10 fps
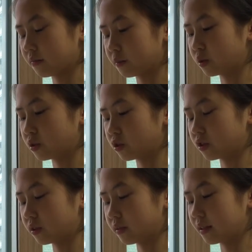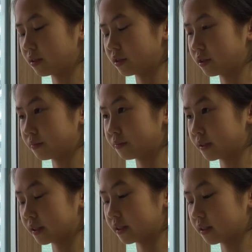Minji and Rajiv
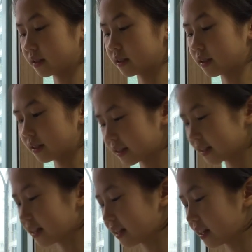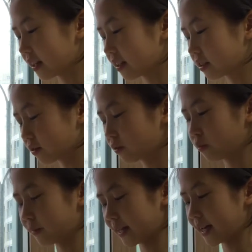practicing in the
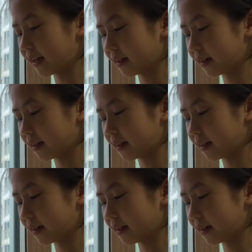school play.